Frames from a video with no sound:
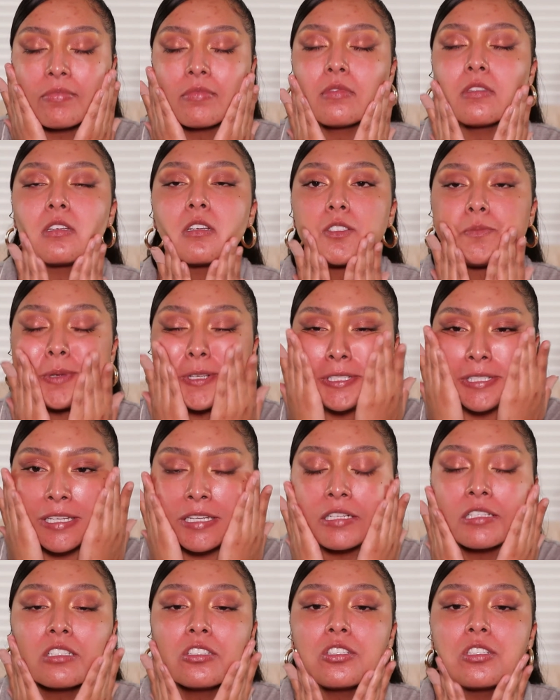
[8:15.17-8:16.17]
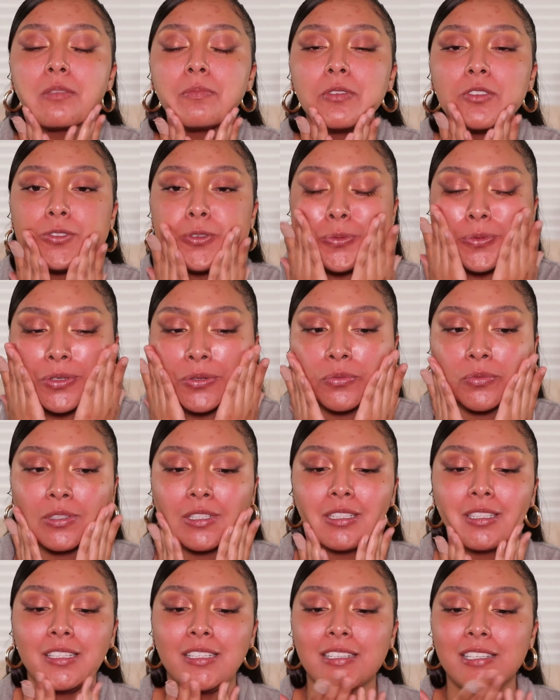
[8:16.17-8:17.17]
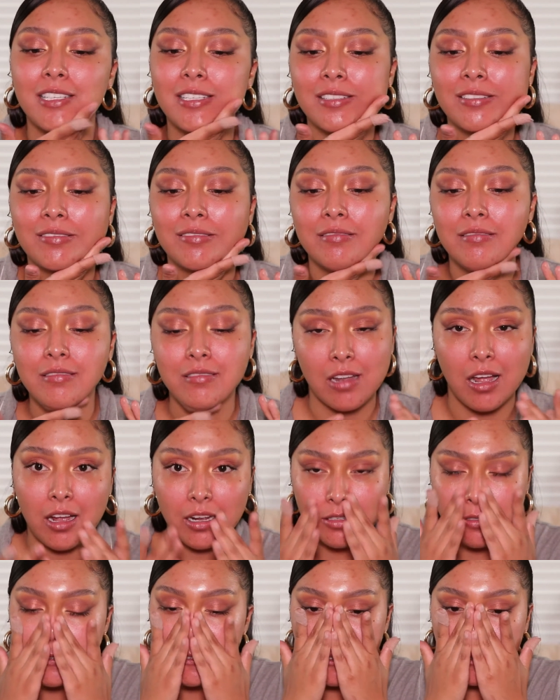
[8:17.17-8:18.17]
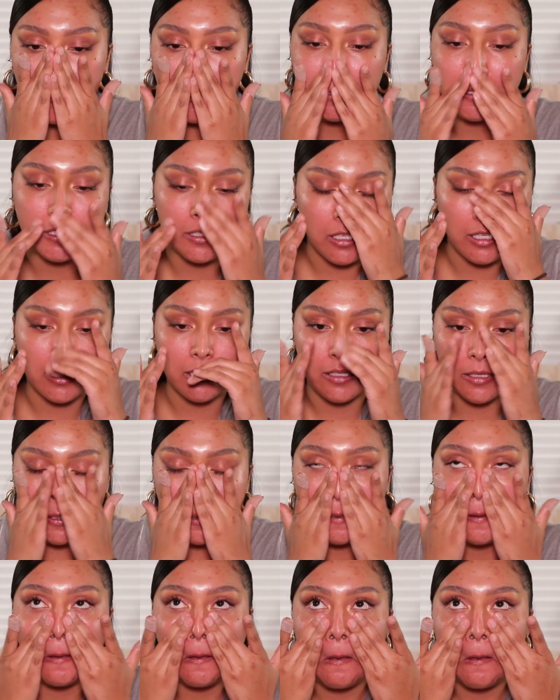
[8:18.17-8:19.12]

Because my skin has just been doing really not so good lately.